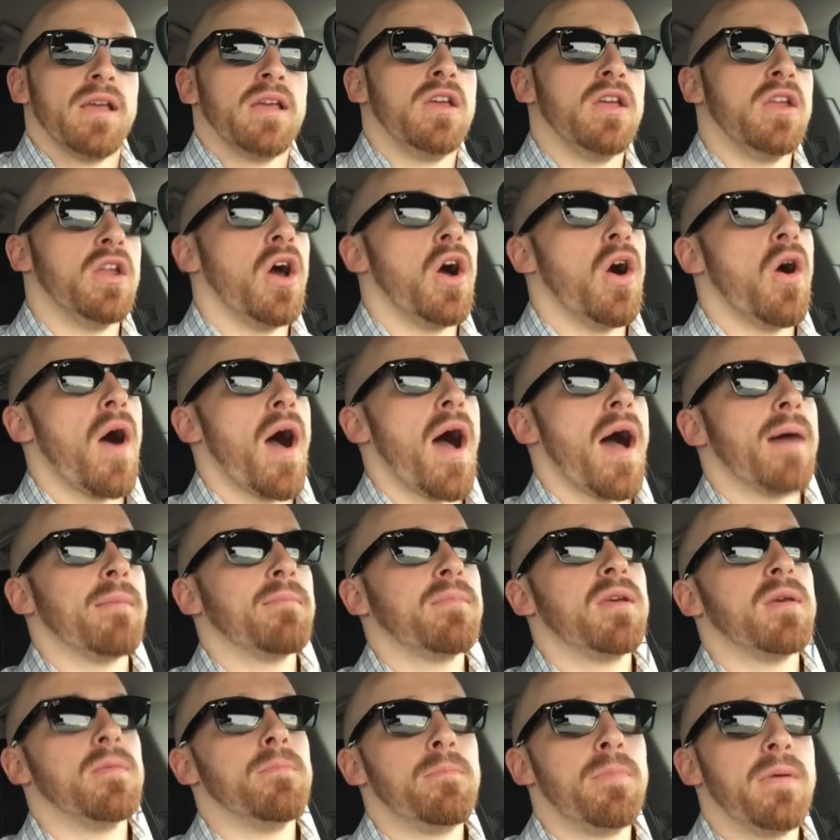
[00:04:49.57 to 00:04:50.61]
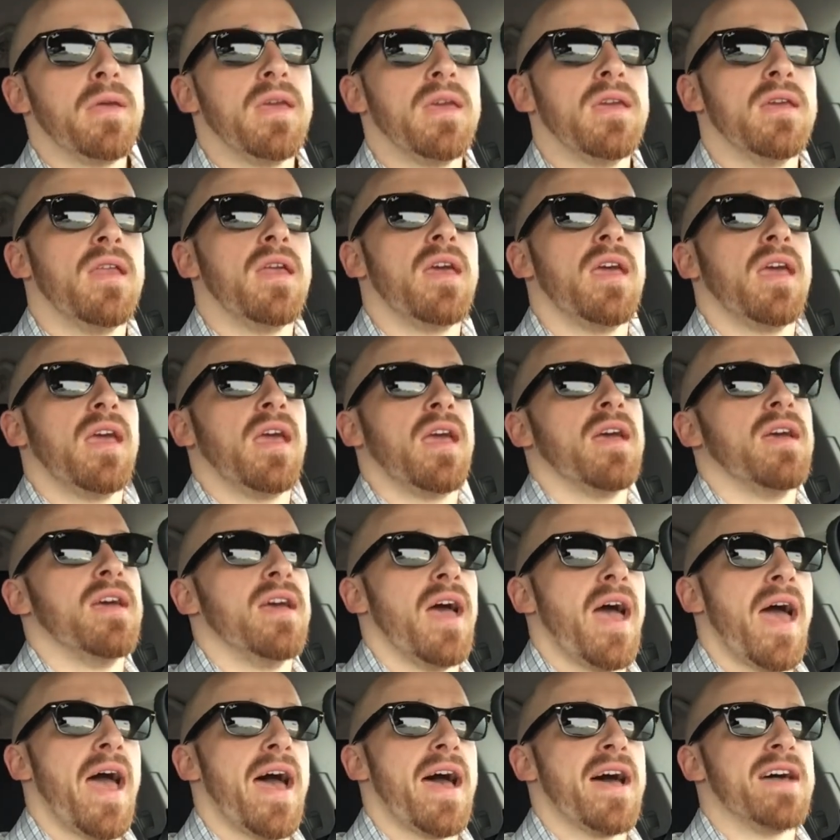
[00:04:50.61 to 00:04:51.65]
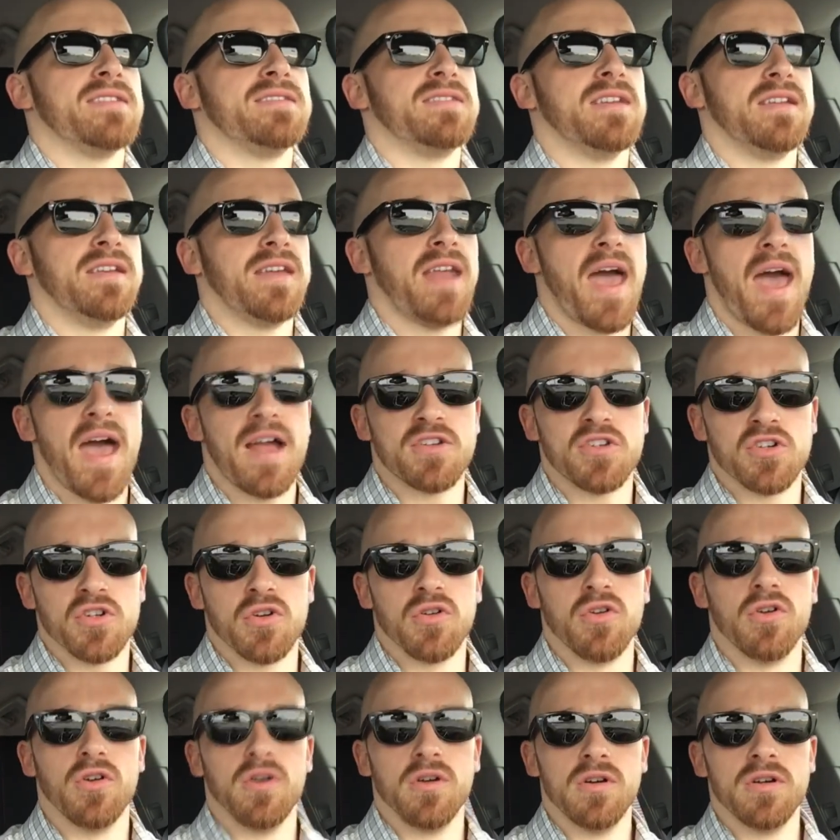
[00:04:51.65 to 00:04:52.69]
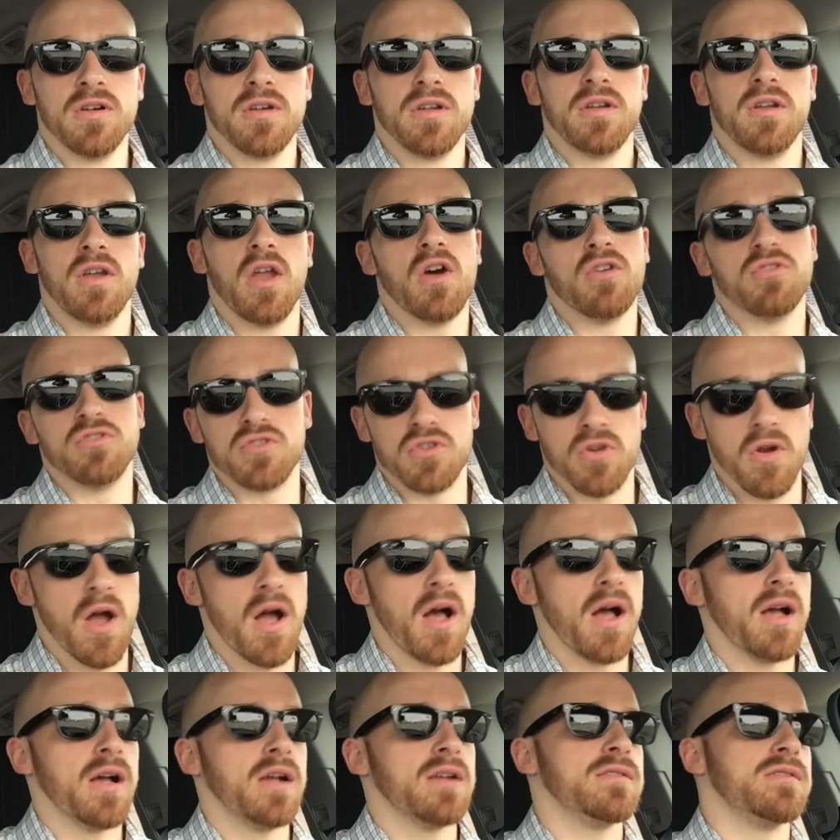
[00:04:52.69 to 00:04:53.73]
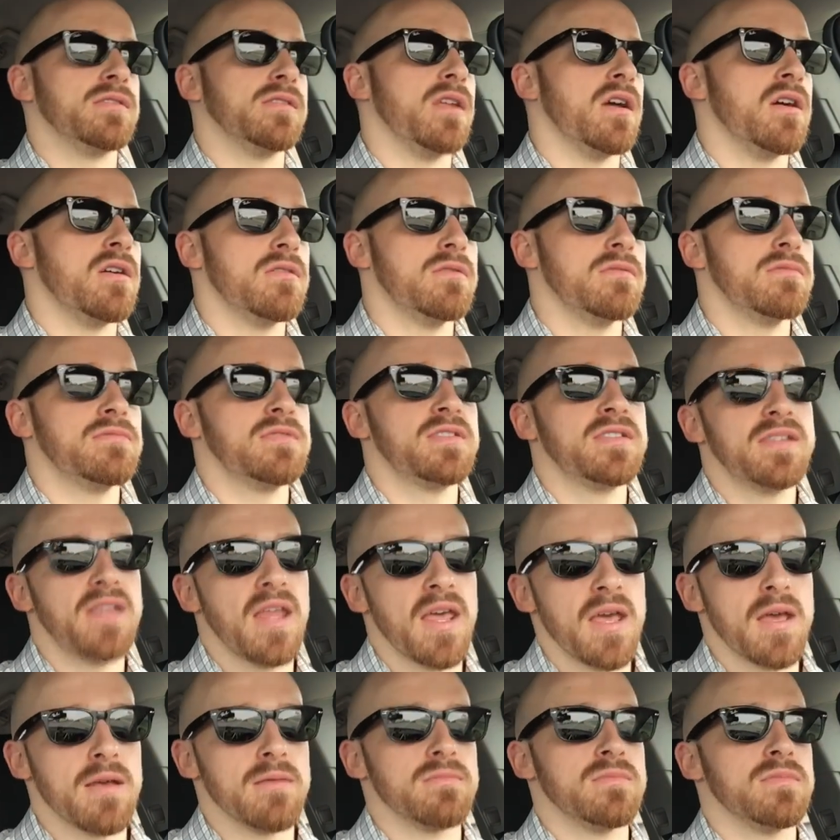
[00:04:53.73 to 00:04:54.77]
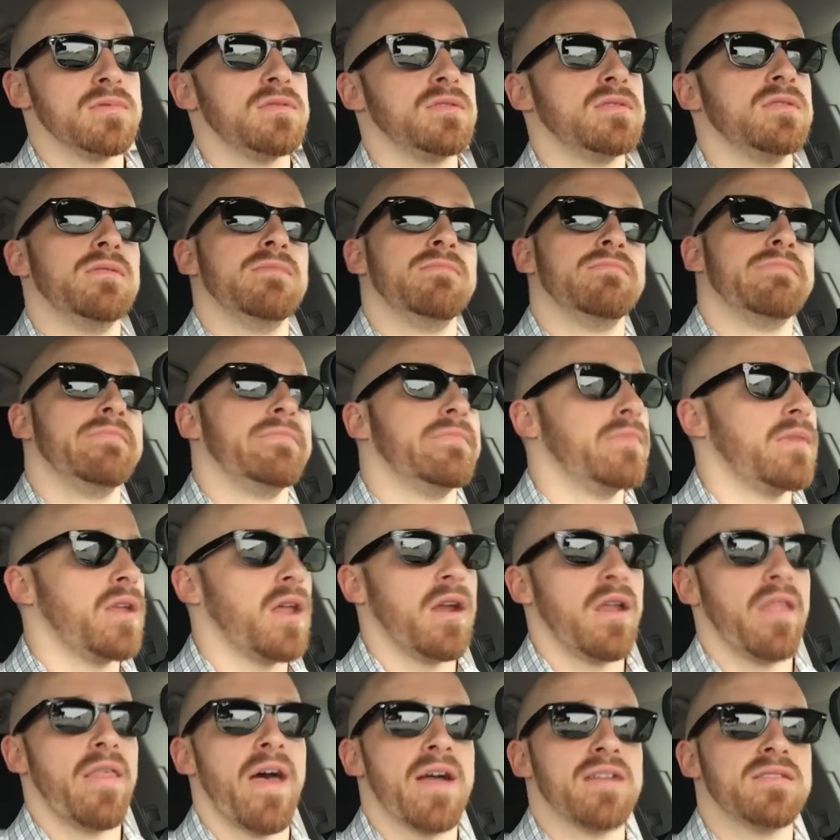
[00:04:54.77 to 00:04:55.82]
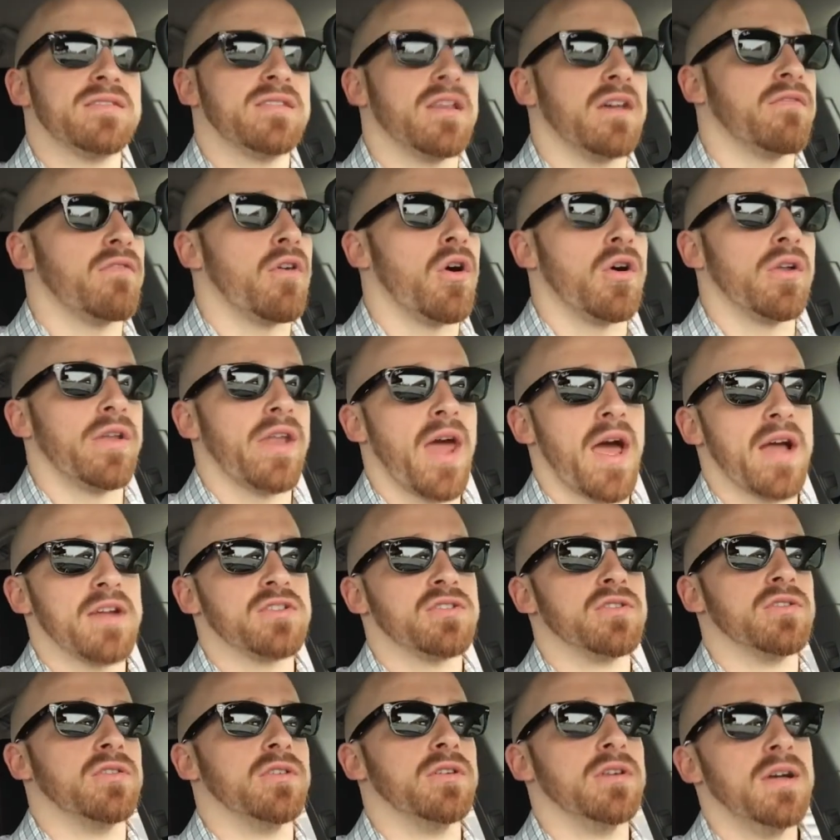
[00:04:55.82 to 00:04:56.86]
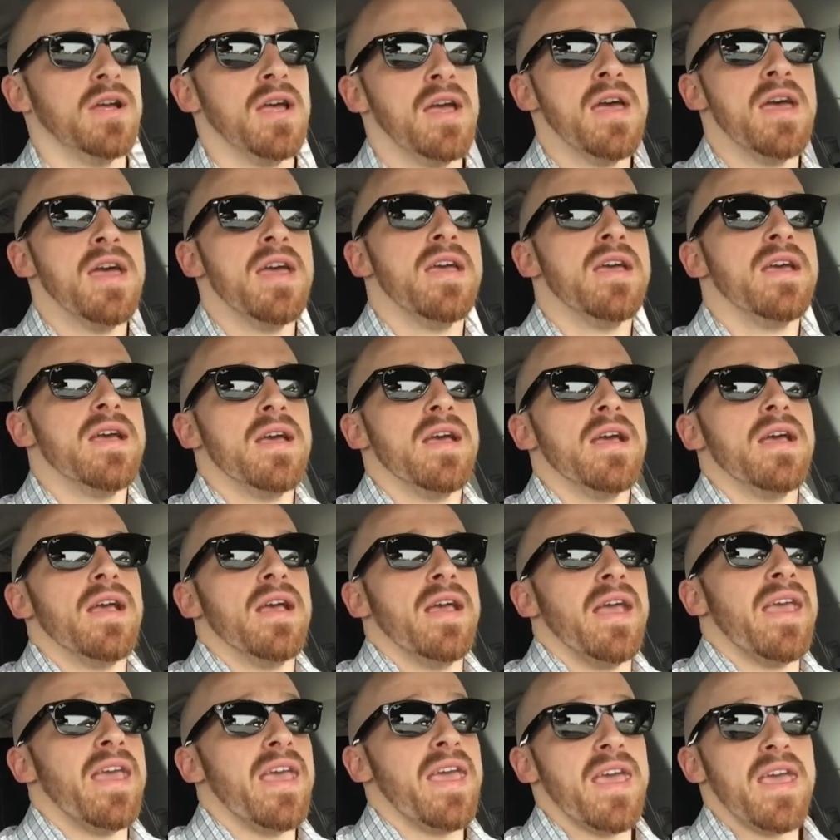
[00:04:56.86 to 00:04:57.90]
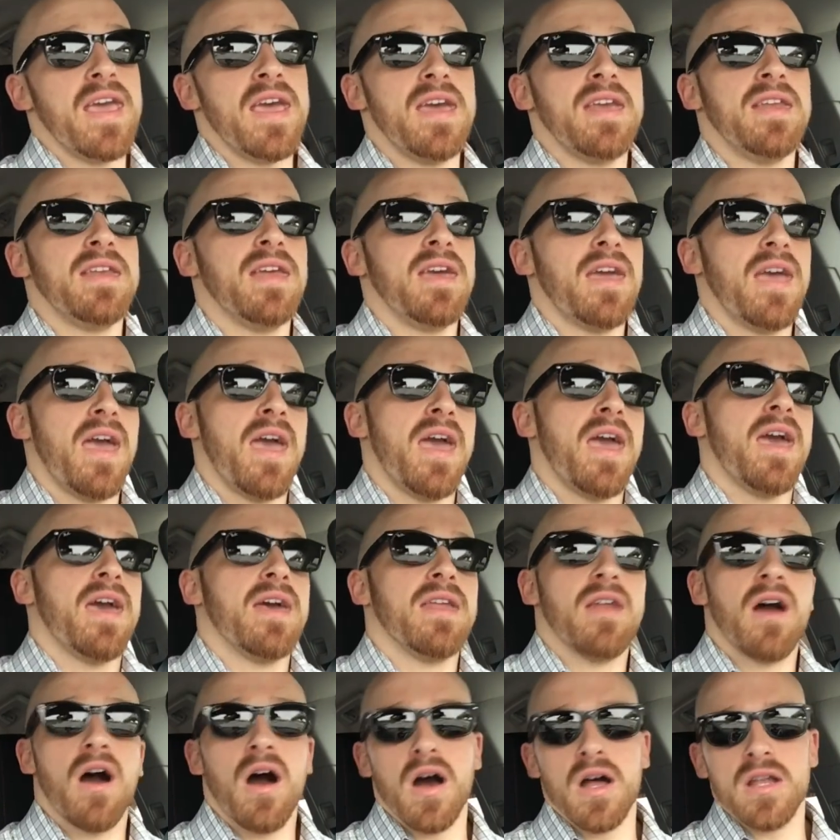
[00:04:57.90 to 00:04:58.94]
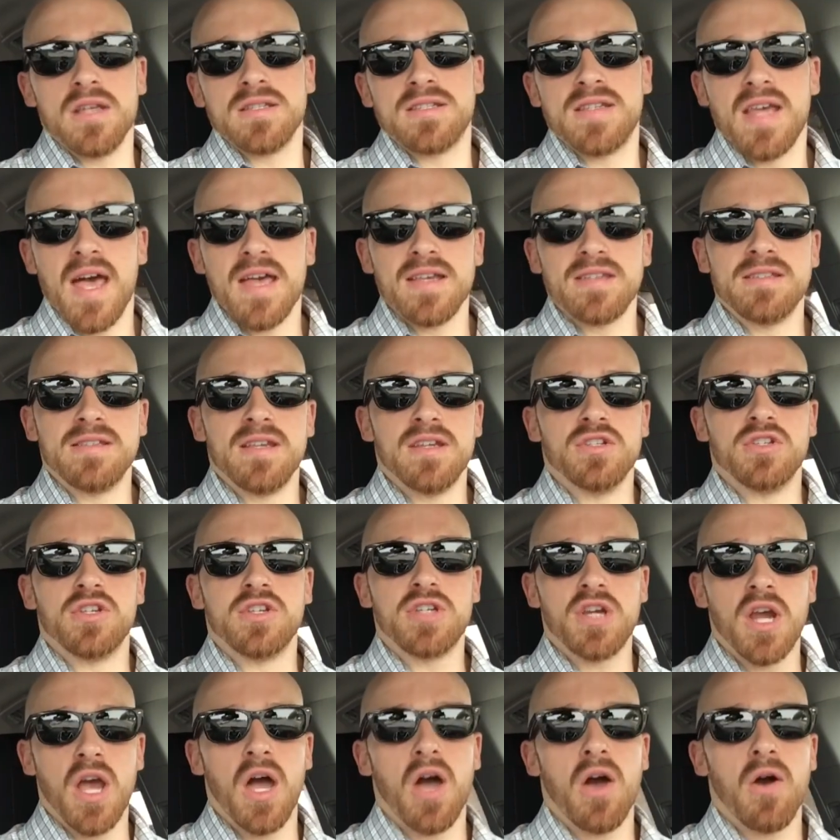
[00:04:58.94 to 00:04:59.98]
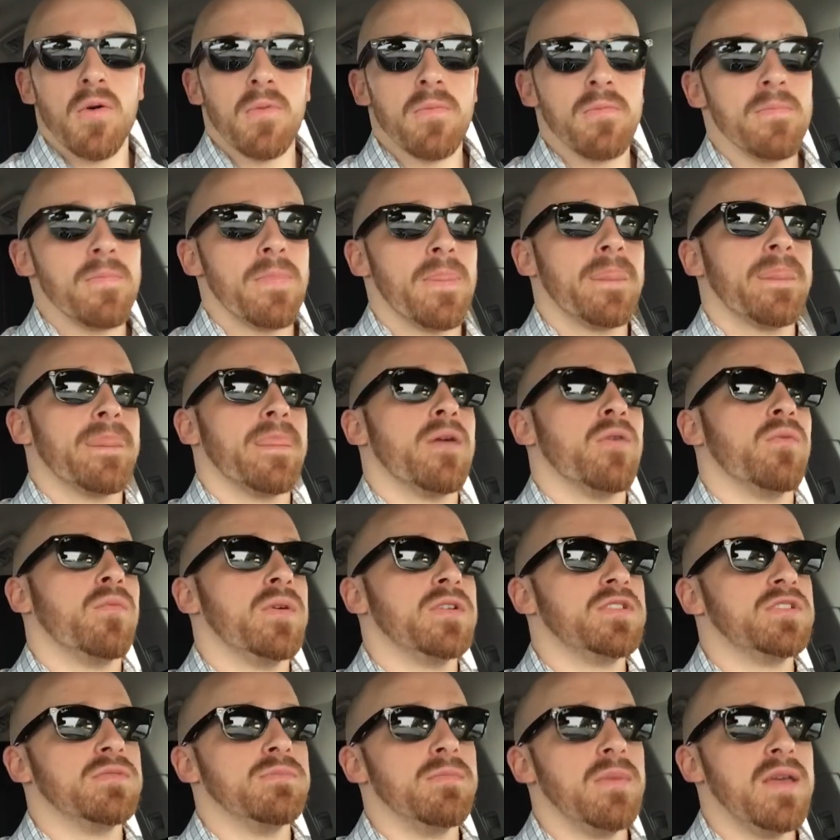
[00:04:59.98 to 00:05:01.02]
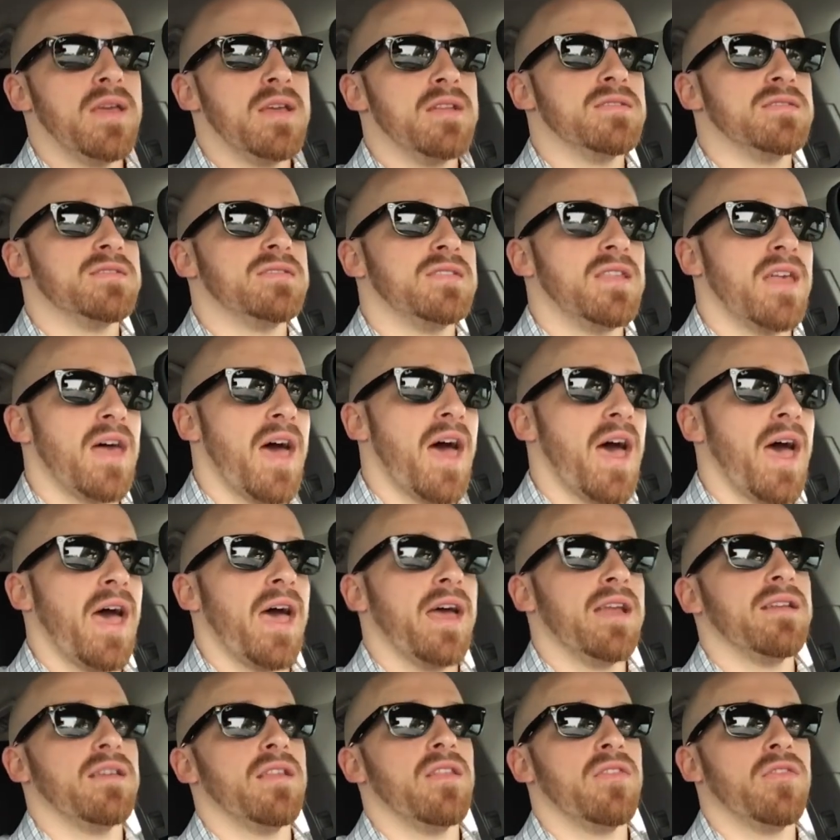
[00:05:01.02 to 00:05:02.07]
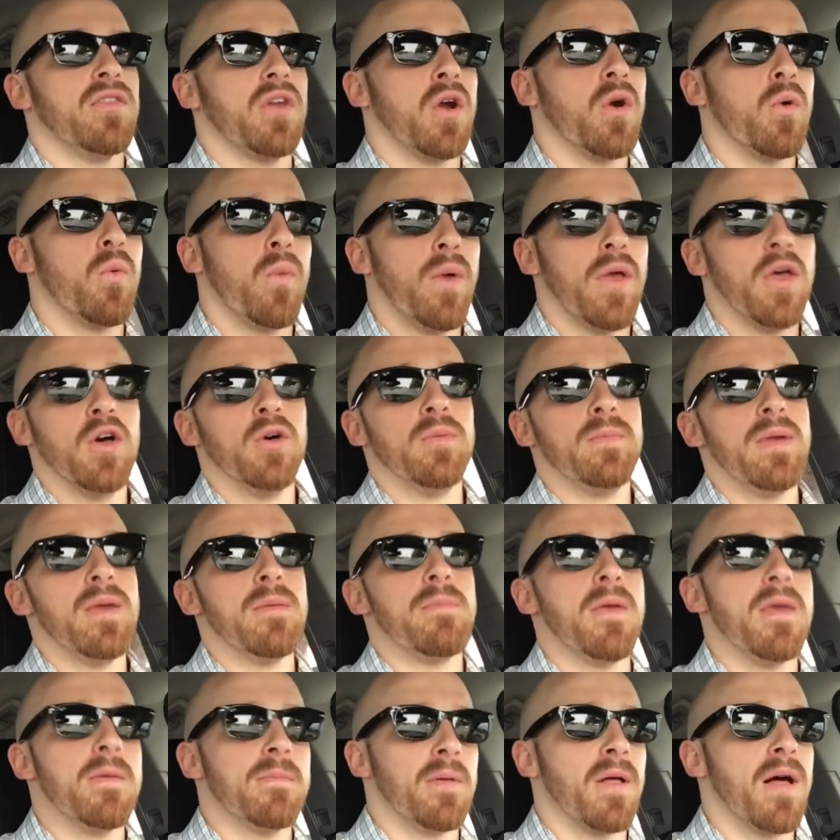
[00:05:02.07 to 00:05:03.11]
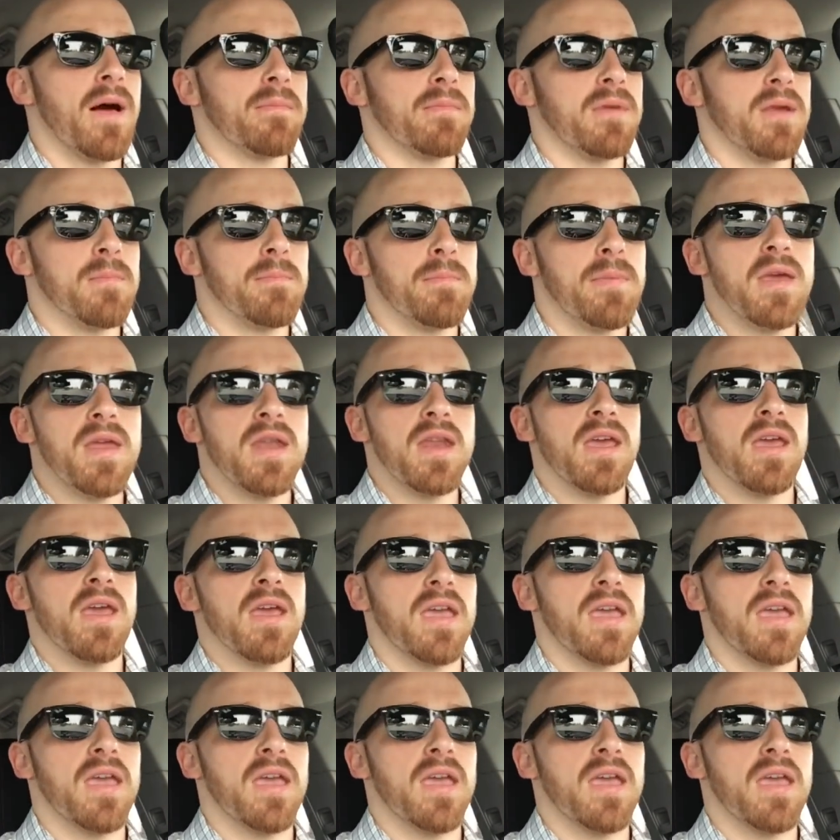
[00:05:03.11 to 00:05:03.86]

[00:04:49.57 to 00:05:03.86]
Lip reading: You know, I'm competing as a natural, no drugs, no stims, none of that stuff, all natural, in an untested show. which means that there will be people I'm competing